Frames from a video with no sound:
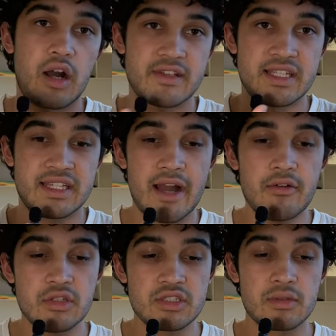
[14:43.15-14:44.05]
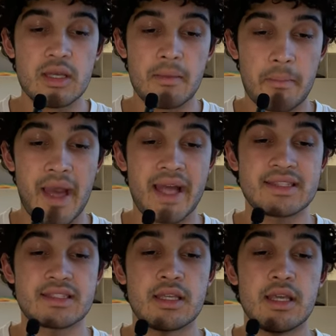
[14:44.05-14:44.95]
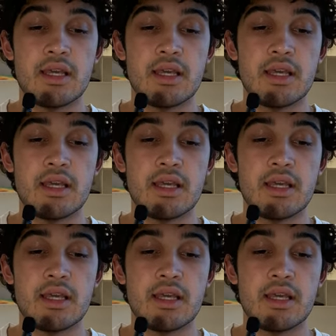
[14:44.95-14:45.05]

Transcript: Obviously towels, mats,